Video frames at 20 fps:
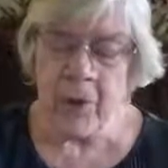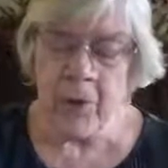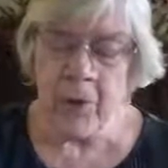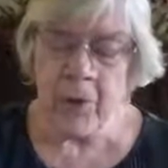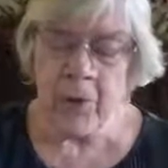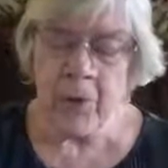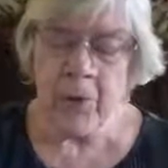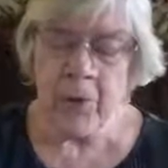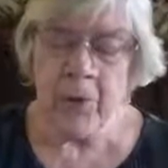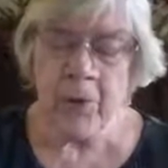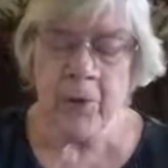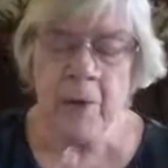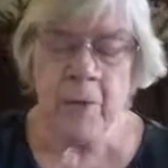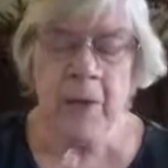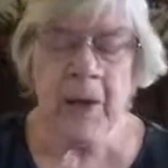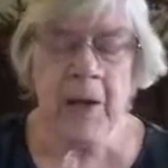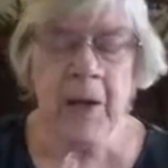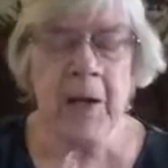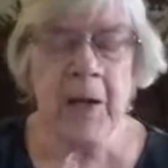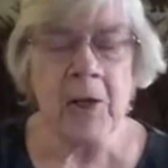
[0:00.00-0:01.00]
"Turn the
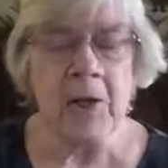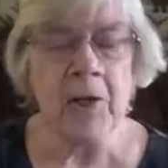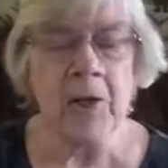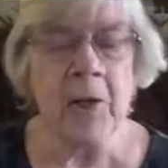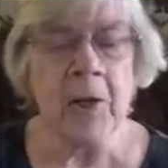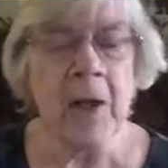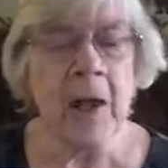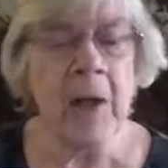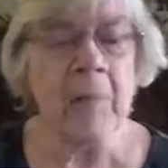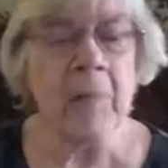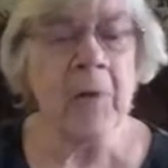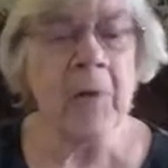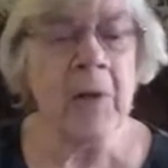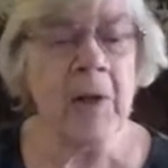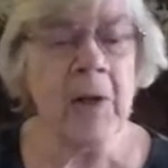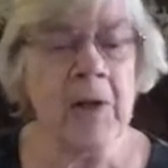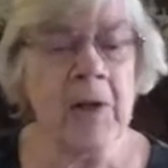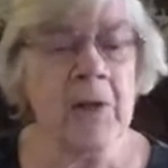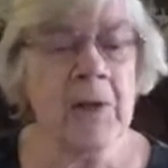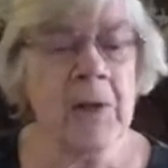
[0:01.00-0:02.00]
page," the
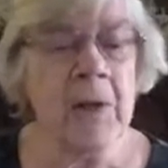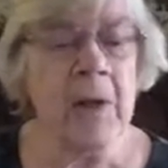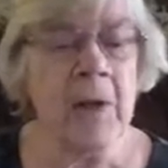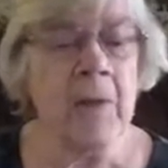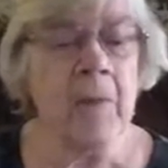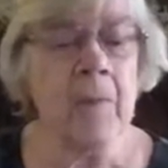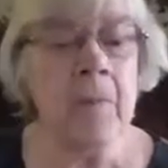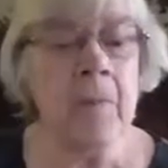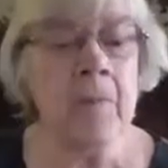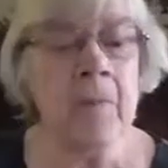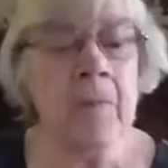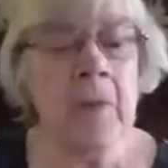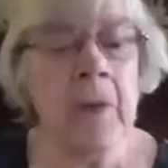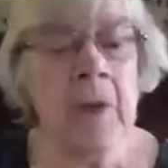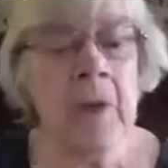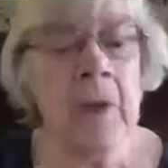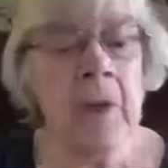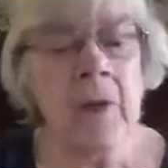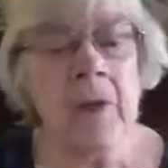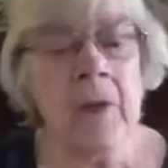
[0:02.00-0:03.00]
librarian said.
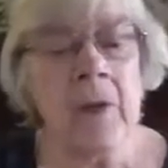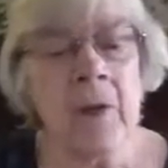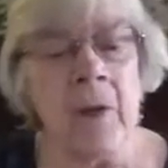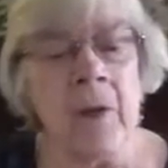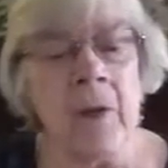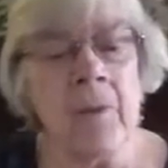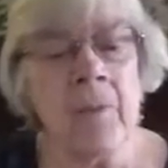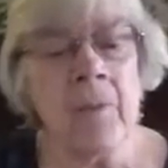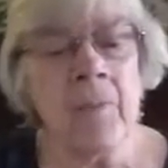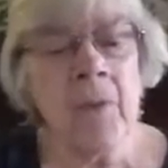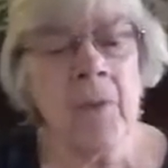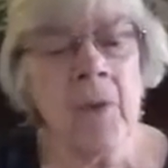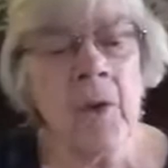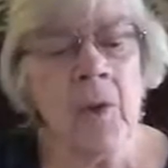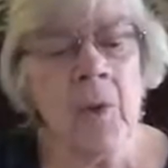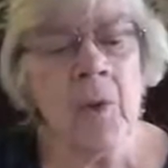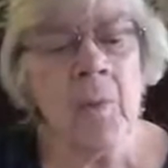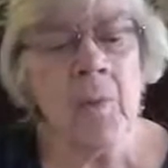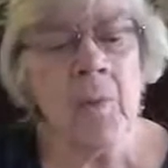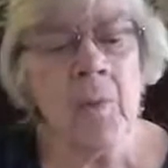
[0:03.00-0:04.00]
He did.
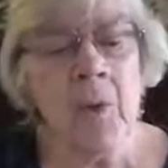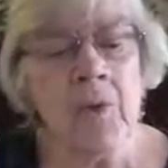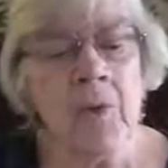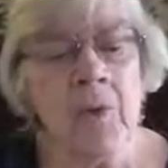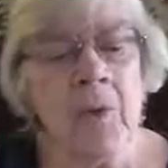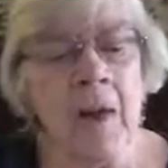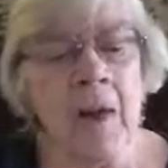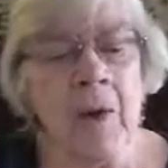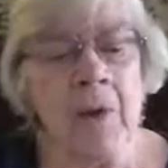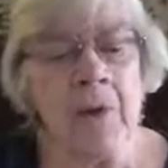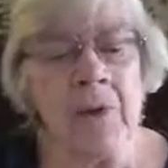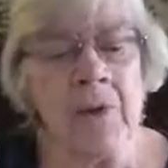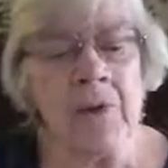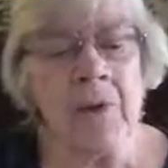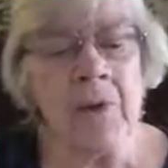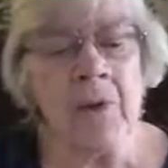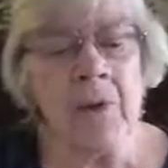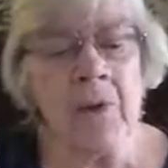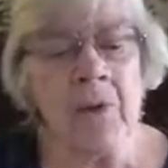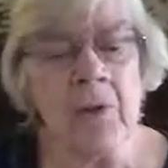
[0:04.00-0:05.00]
More flowers
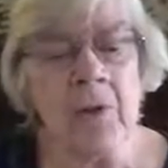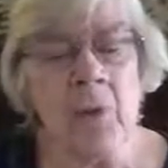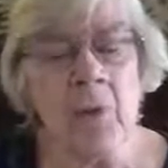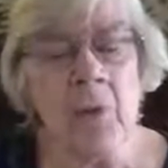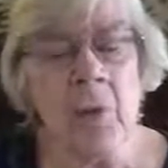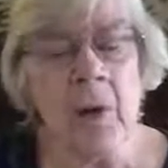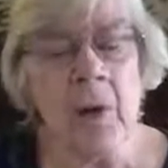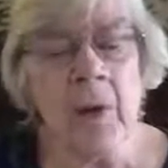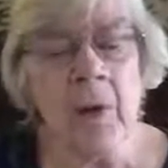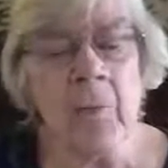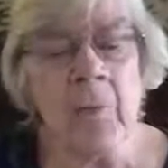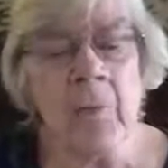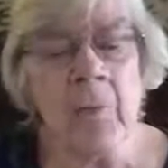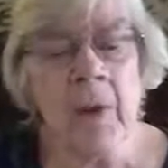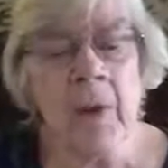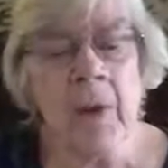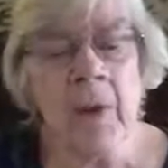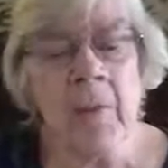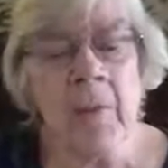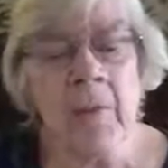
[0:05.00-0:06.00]
that he knew well.
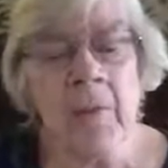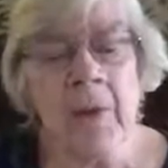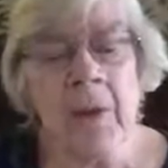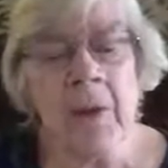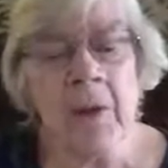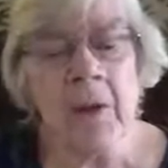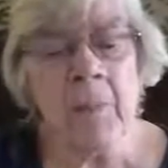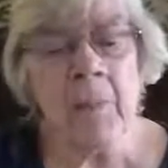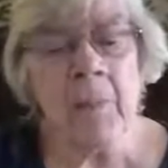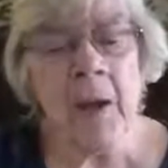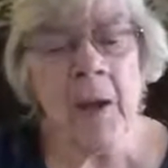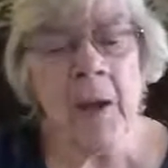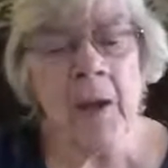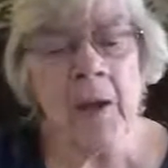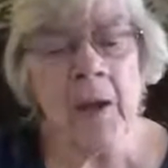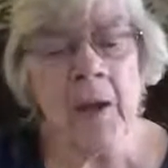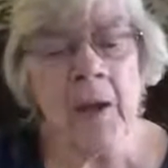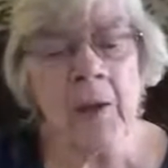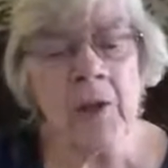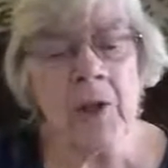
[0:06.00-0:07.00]
Pink
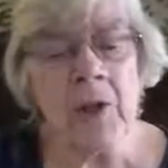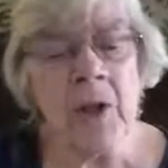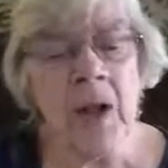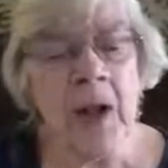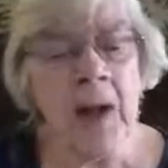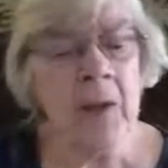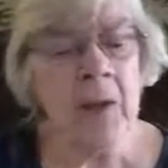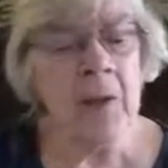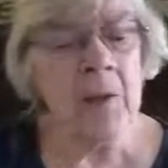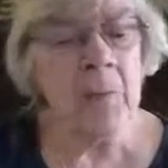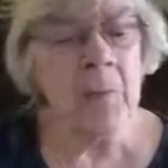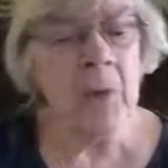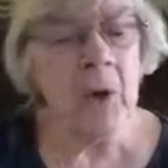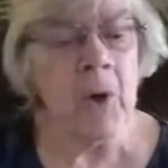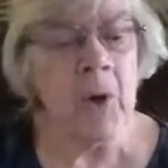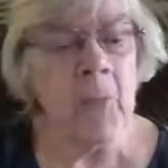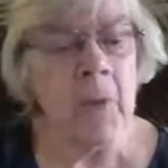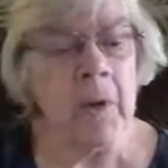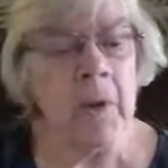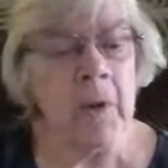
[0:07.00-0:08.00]
hepatica, jack in the
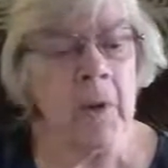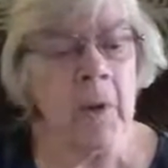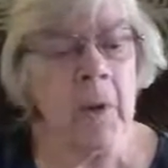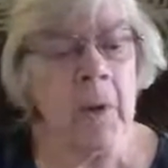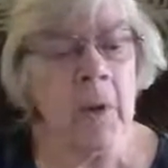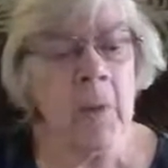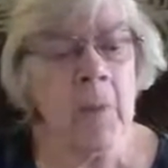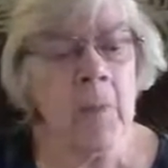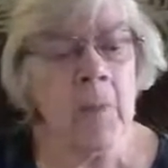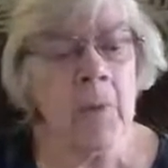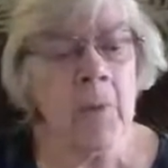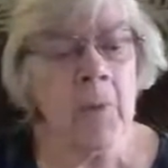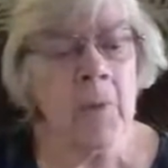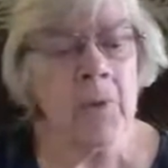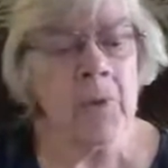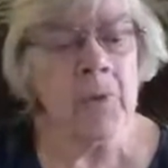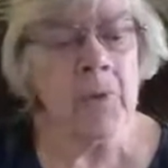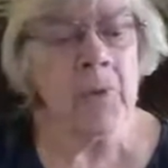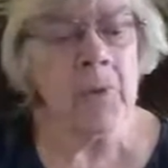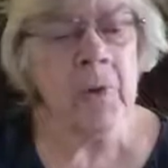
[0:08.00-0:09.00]
pulpit,
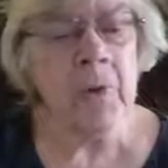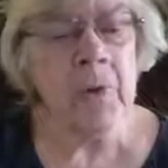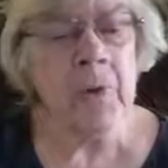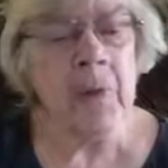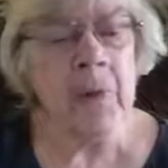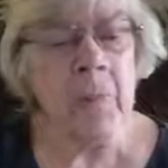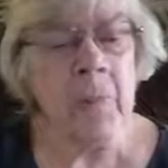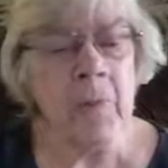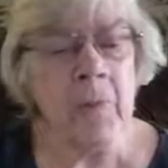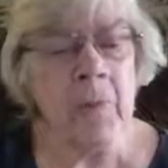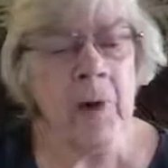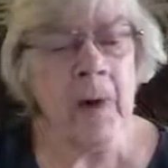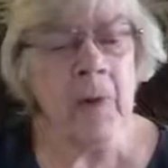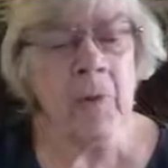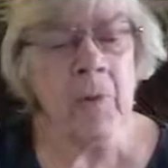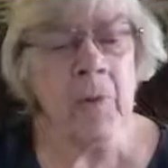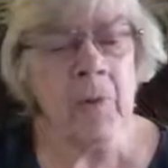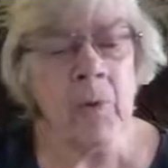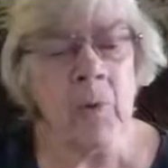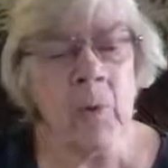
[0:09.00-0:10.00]
purple trillium, bright
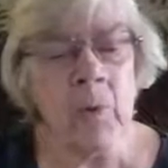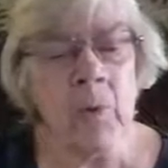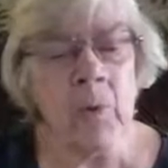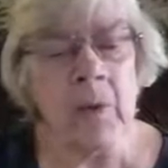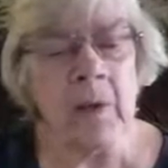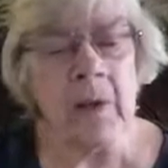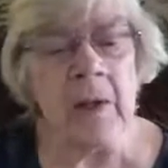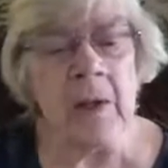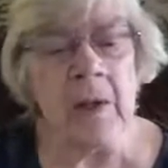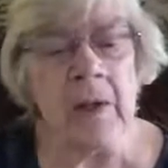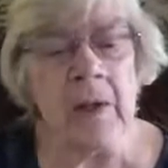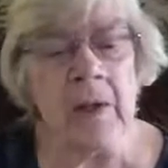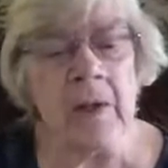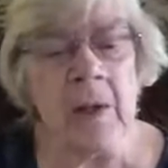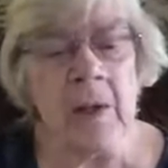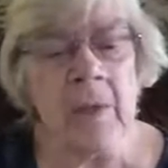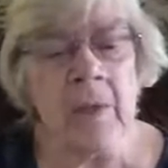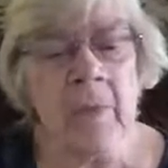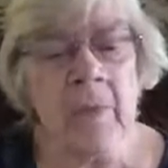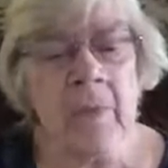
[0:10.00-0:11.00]
red wood lilies.
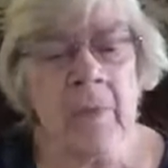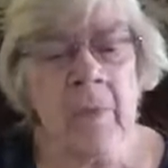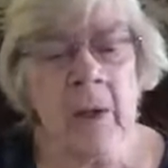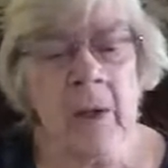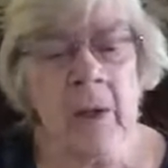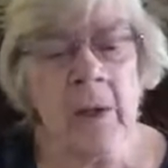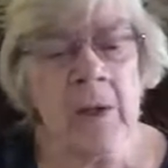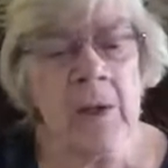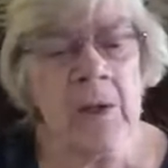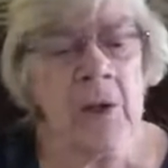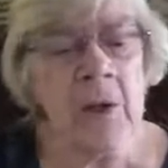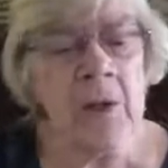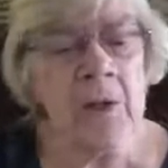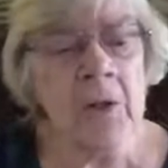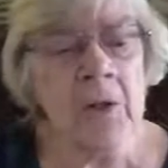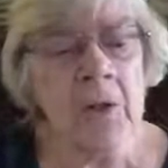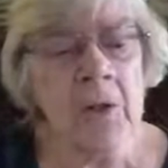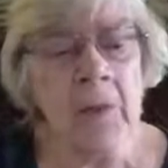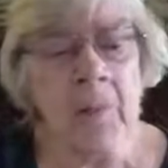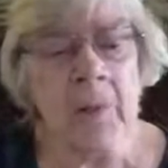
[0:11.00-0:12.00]
He
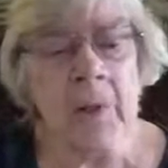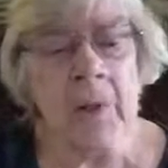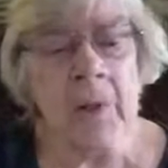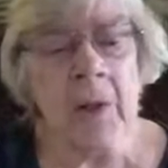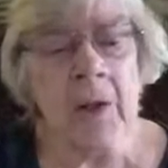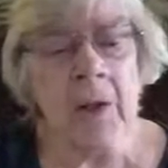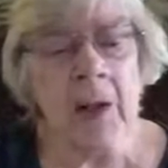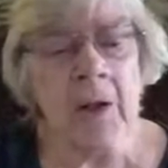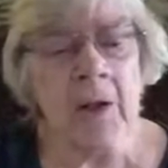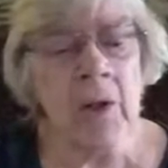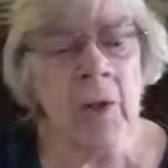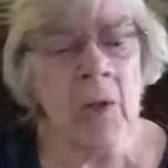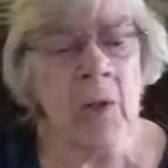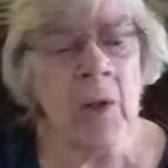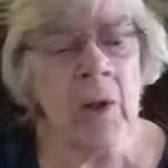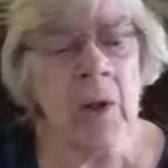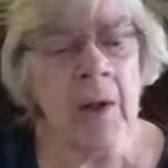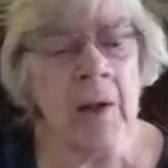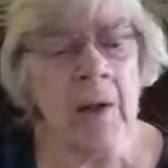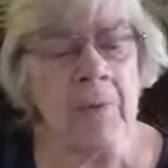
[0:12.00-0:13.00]
touched them, but they had no
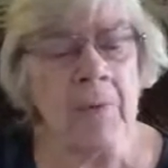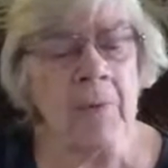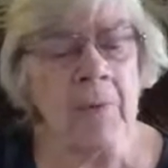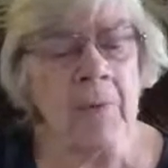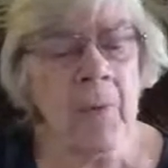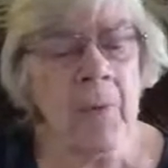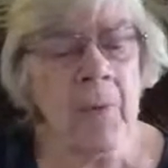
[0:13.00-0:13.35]
life.